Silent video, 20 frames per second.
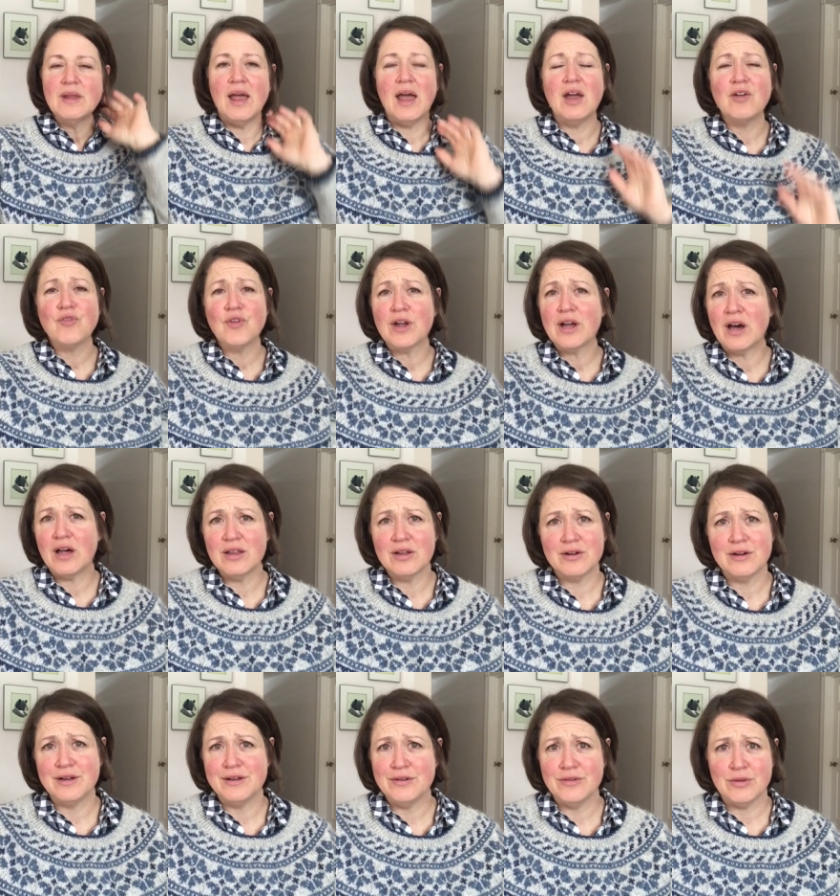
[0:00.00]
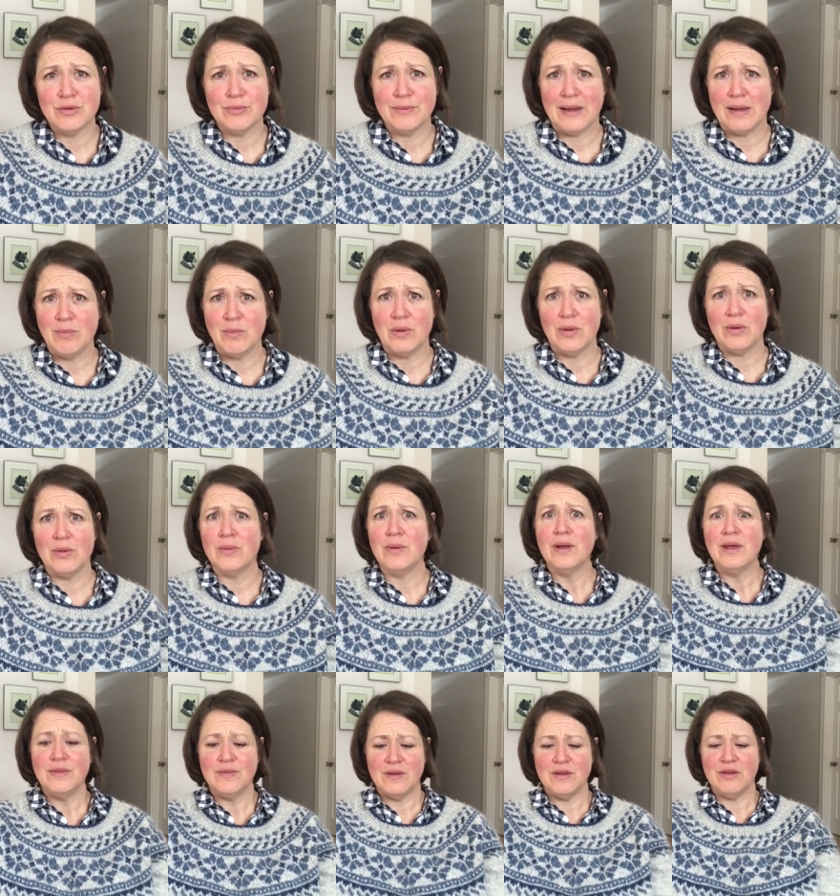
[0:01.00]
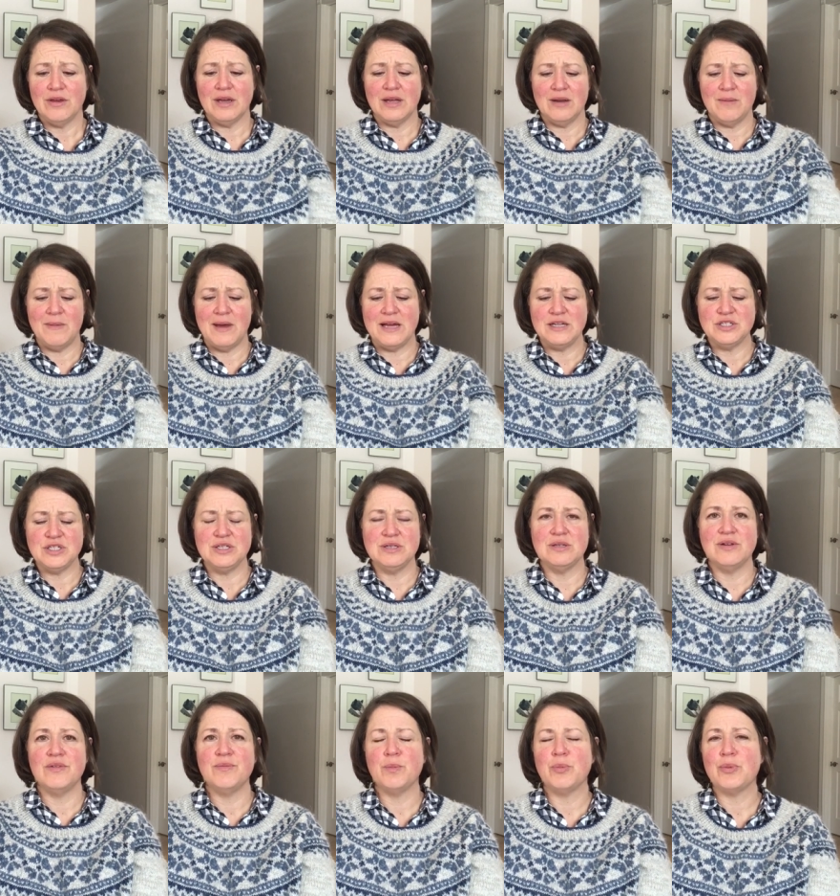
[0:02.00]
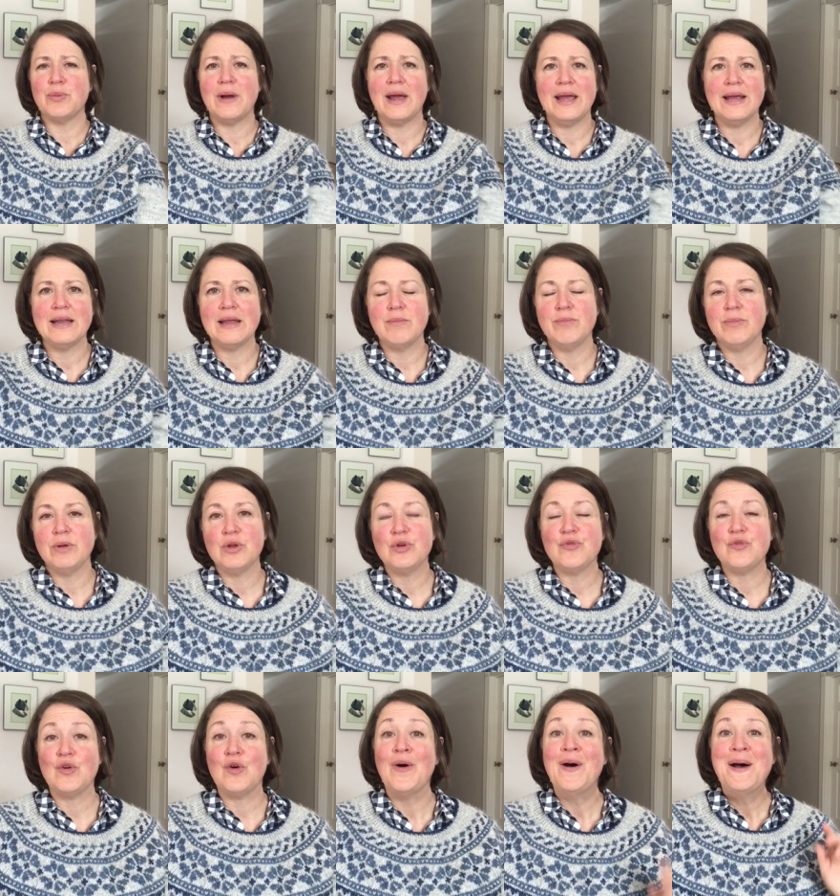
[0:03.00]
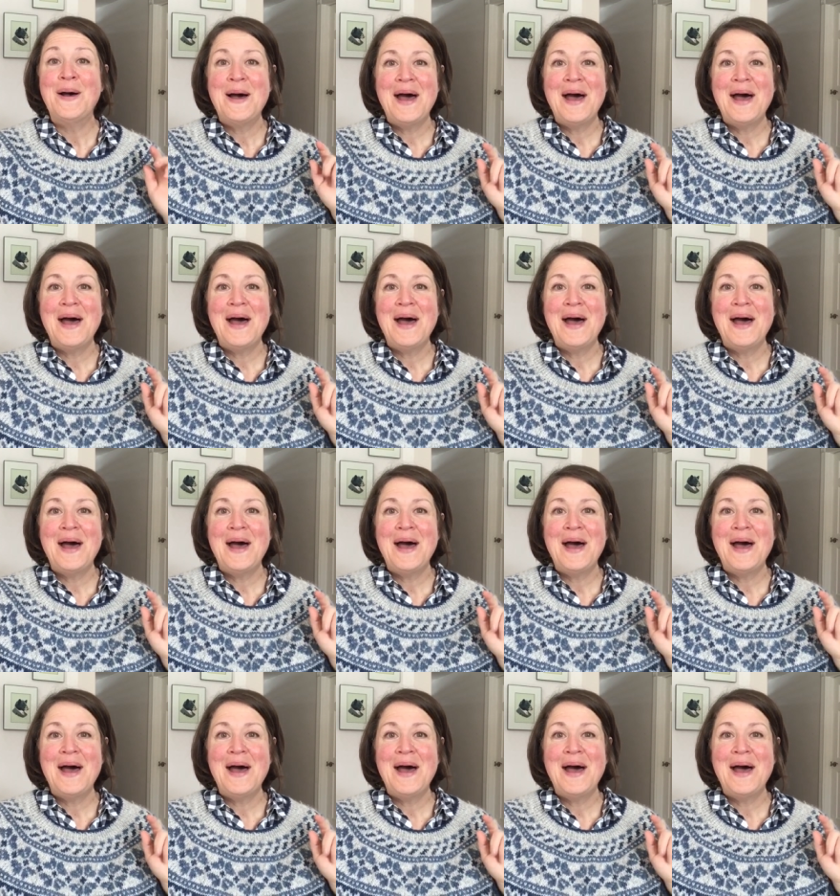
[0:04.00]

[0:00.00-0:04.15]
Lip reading: Every color under the rainbow that you can imagine, bright and beautiful.